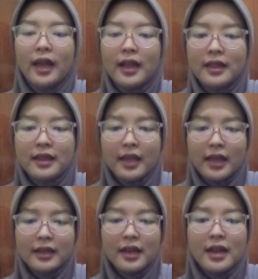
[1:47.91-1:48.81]
And
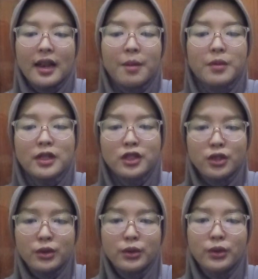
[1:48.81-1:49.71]
then number
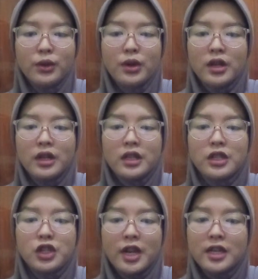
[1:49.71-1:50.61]
two,
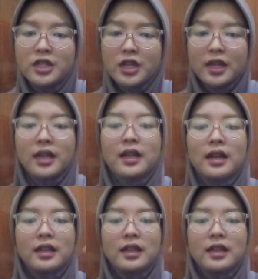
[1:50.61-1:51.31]
changing